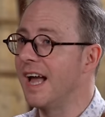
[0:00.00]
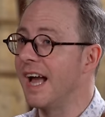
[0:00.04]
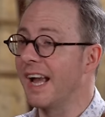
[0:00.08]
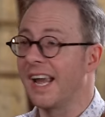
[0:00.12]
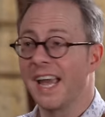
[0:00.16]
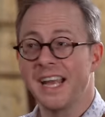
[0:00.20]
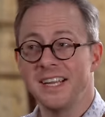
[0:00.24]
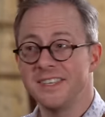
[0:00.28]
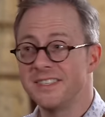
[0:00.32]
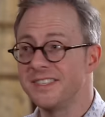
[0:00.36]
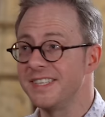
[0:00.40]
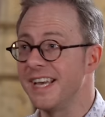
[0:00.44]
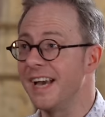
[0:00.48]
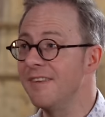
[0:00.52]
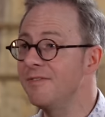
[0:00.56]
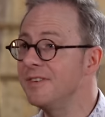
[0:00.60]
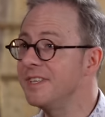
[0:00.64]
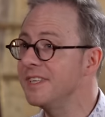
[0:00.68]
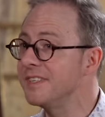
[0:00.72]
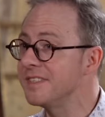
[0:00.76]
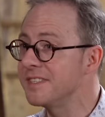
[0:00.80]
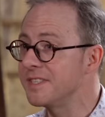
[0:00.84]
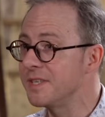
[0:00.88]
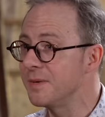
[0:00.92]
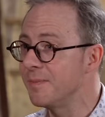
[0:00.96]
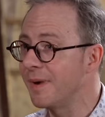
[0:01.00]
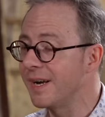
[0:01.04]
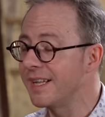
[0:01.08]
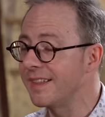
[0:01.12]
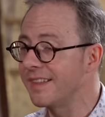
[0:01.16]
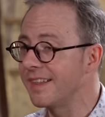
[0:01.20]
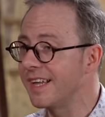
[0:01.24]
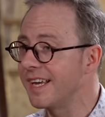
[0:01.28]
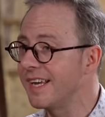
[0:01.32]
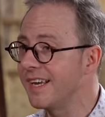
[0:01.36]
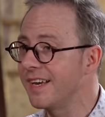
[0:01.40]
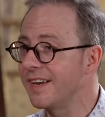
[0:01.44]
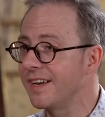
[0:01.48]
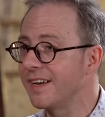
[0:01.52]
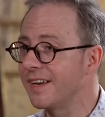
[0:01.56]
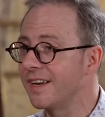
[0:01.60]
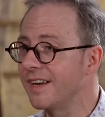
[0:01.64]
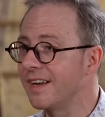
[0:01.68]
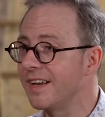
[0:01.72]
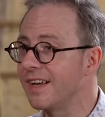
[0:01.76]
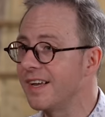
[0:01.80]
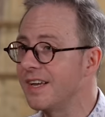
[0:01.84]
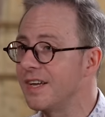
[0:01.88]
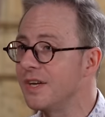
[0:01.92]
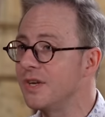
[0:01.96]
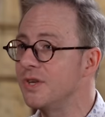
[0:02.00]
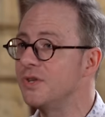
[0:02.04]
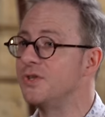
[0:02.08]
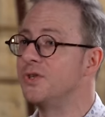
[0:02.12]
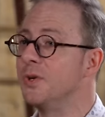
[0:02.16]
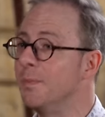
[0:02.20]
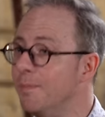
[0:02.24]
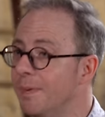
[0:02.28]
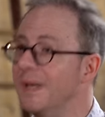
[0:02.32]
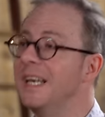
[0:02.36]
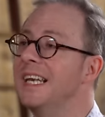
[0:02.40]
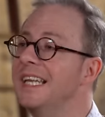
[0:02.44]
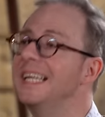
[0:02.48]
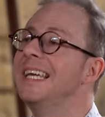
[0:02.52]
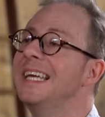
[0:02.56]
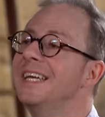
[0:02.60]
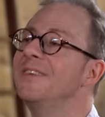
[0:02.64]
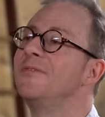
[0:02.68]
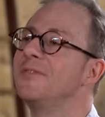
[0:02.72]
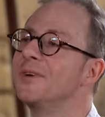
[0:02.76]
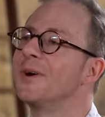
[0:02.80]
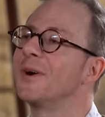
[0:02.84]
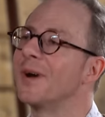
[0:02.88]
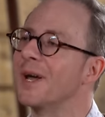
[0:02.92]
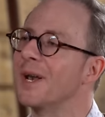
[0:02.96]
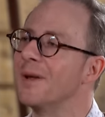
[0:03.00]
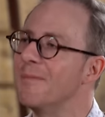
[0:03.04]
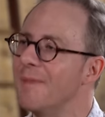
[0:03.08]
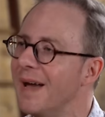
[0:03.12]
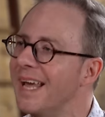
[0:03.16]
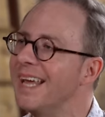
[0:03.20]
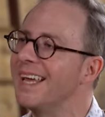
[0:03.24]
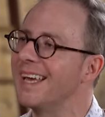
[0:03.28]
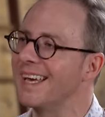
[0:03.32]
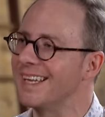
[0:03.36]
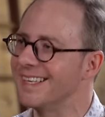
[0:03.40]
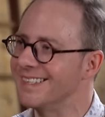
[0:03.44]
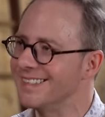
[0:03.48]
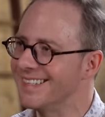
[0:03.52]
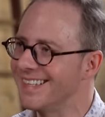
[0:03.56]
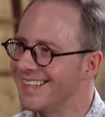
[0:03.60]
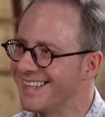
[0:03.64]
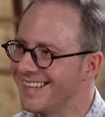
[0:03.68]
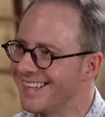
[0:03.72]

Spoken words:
against the evidence, you might think, to believe you're going to make it?